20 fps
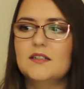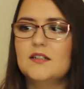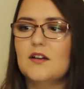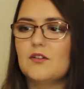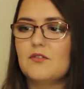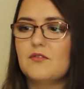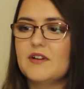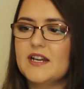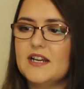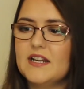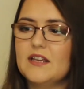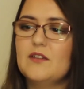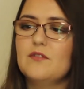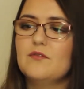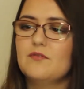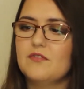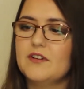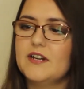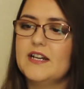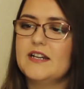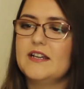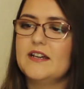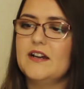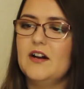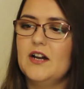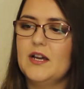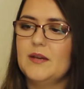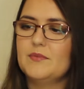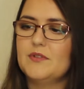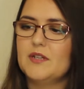a really
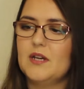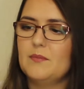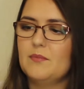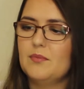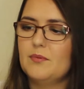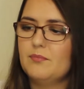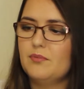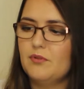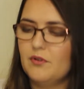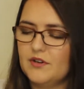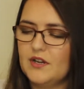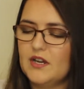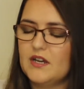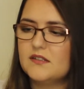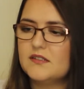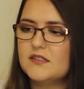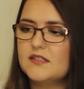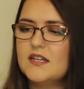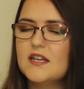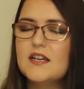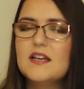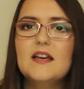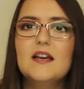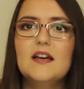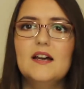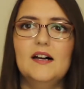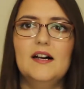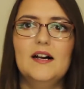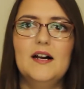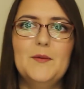hyped up product.
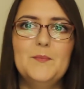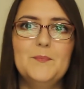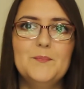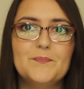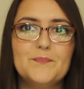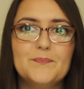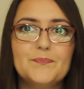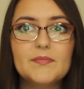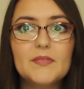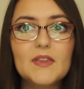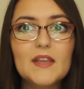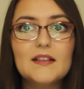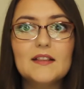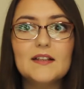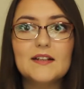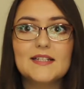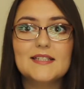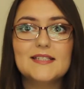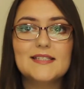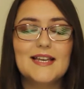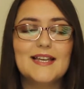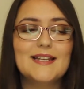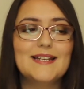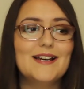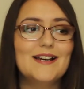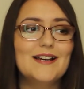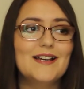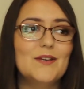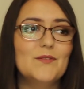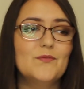Like I said,
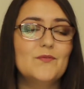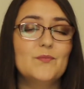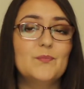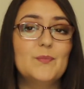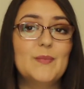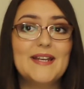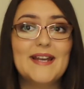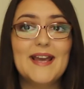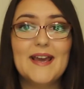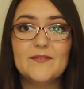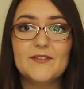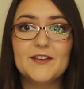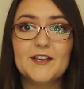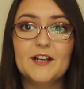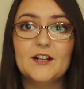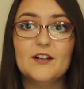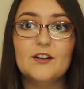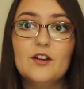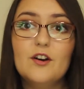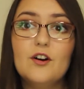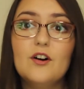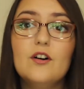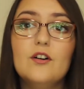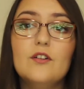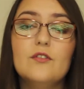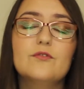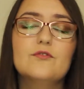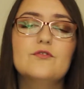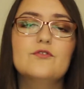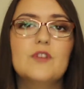I've been having a lot
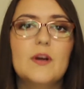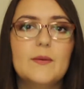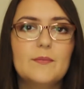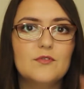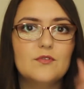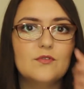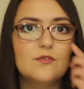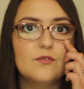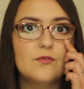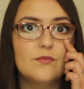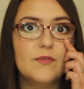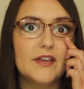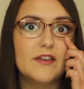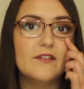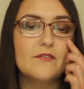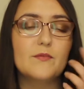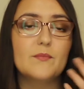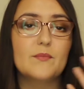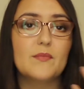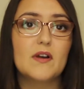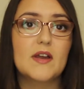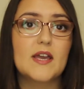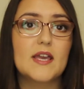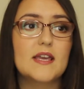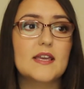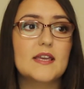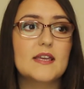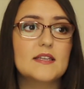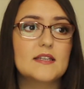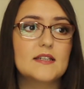of trouble with
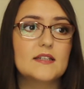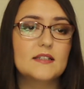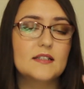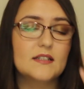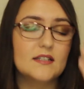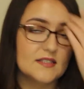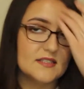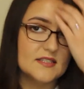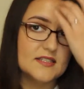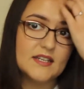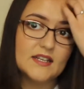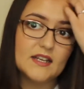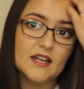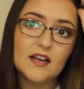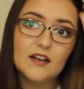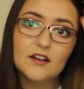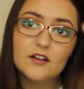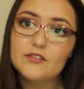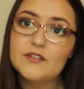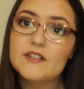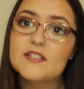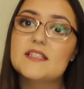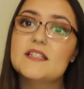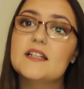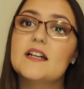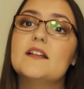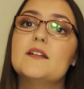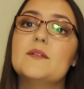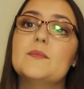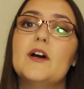my concealer
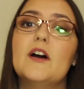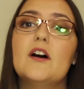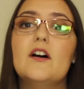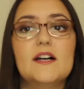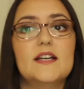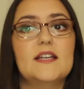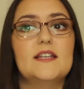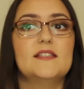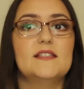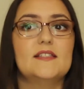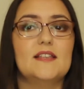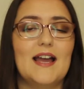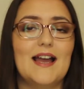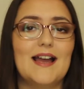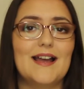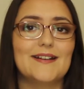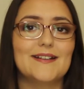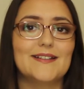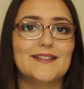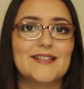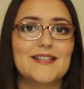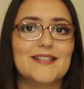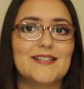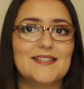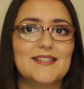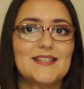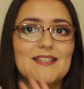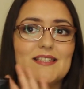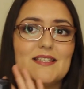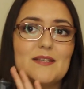creasing under my eyes, and
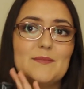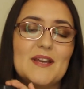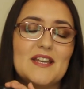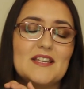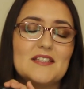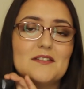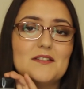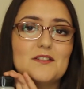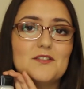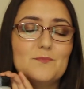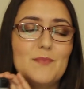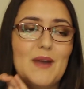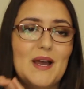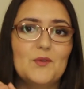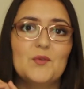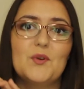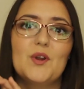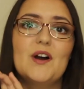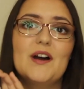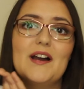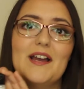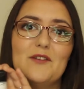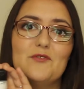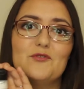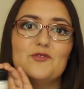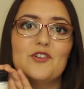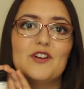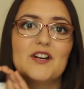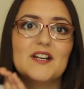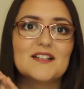this is the best powder I
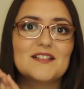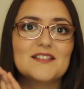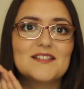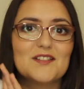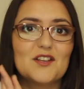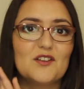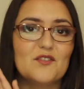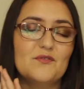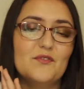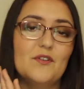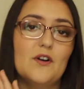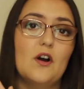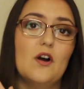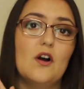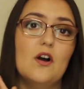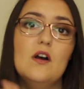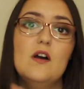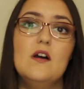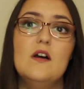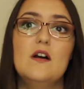have tried so far